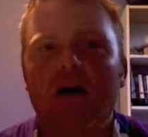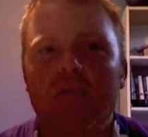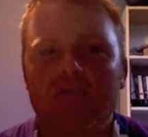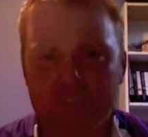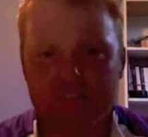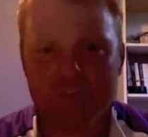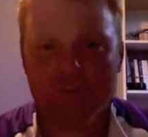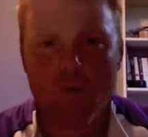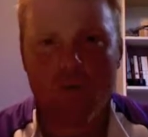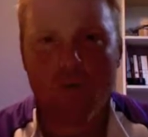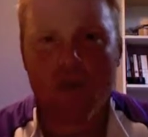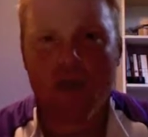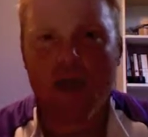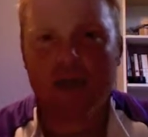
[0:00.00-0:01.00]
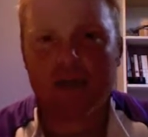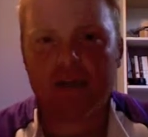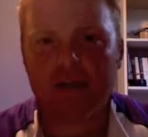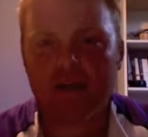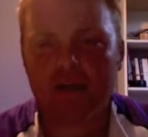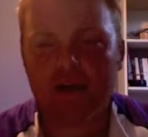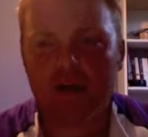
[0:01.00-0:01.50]
to see where we're lacking.
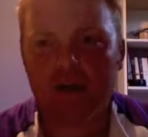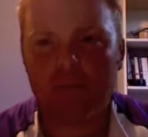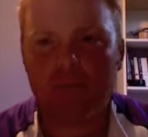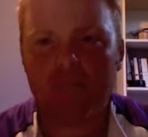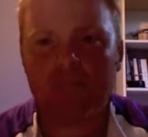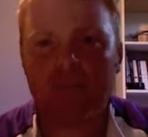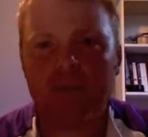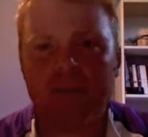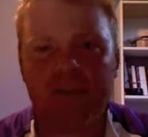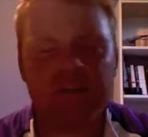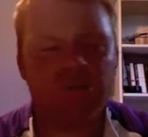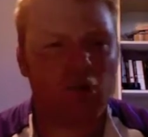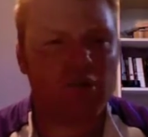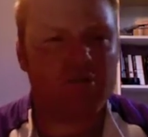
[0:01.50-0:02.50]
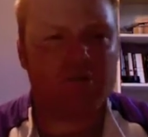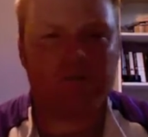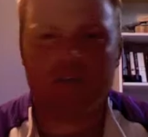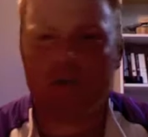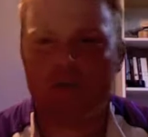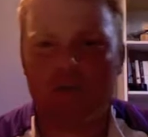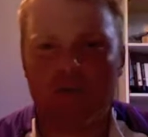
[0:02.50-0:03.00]
And he thought
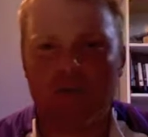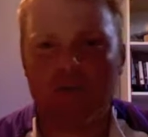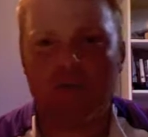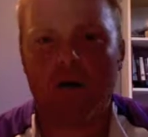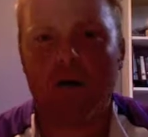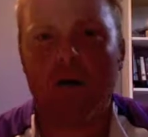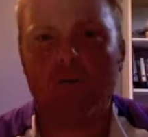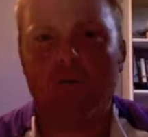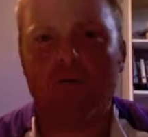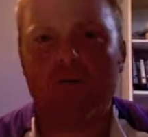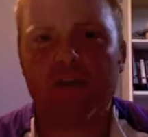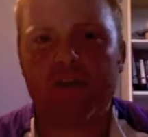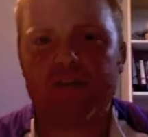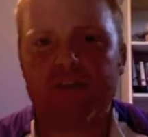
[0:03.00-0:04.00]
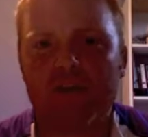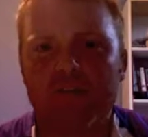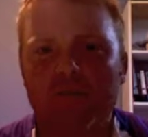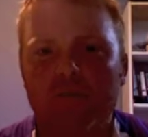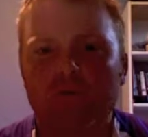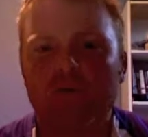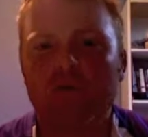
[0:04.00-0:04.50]
that would be a perfect
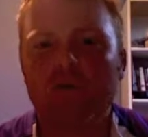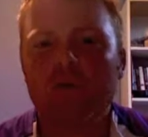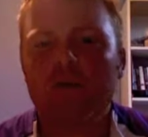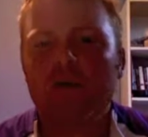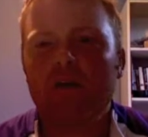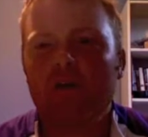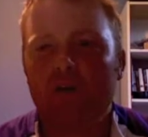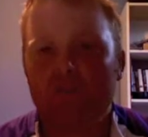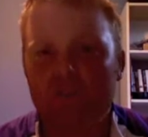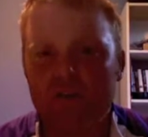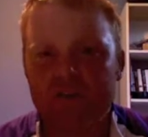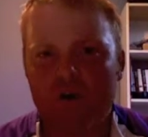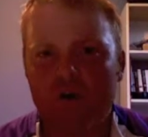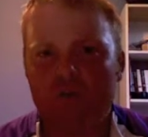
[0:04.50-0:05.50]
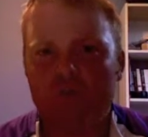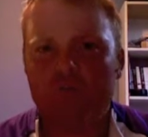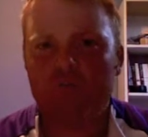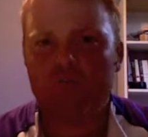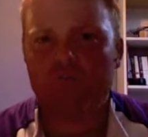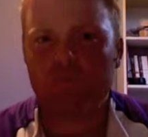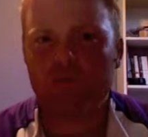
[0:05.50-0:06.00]
example of, if we saw
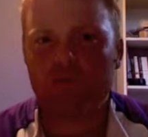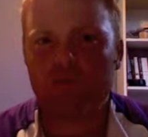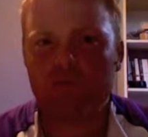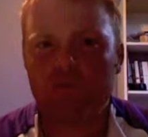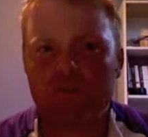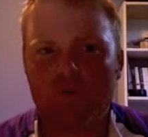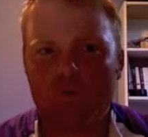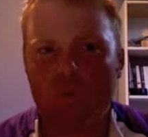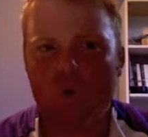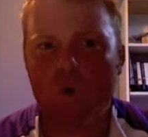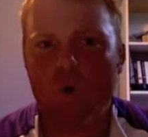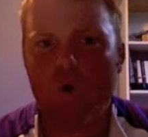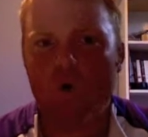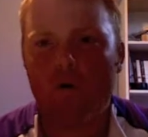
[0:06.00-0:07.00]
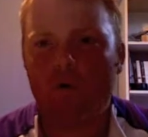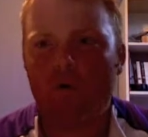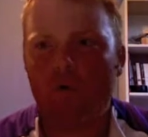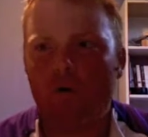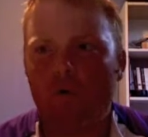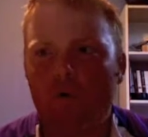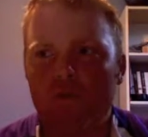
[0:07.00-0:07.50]
2-3 years in a row,
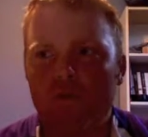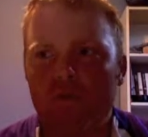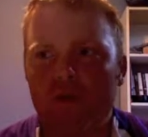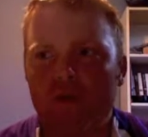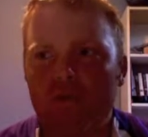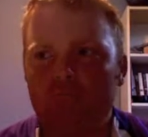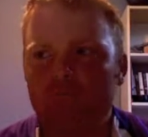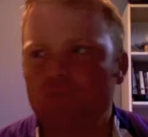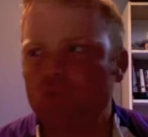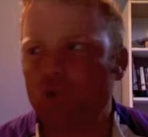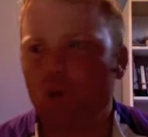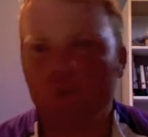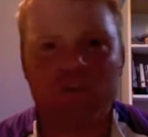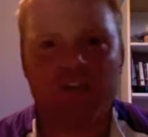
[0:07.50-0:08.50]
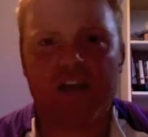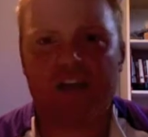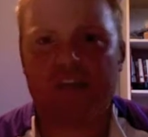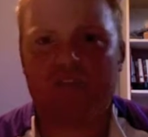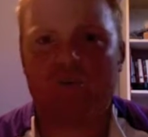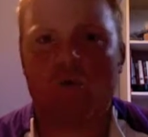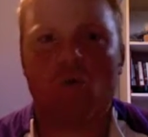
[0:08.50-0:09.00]
we've had low
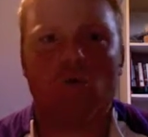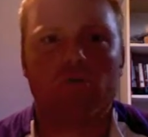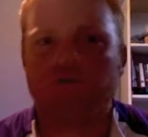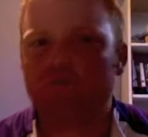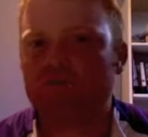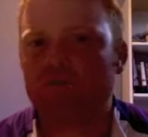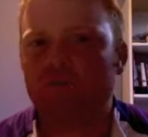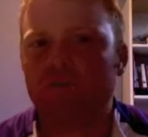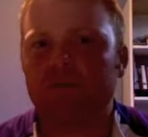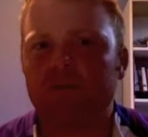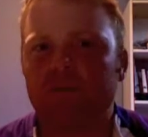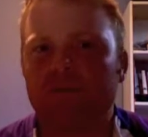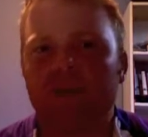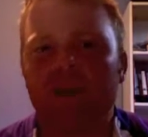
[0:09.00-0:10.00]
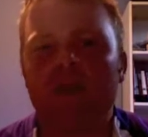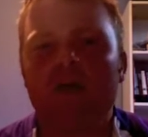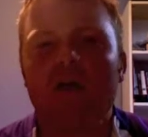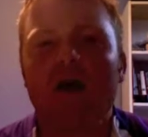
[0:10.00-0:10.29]
science scores or something like that.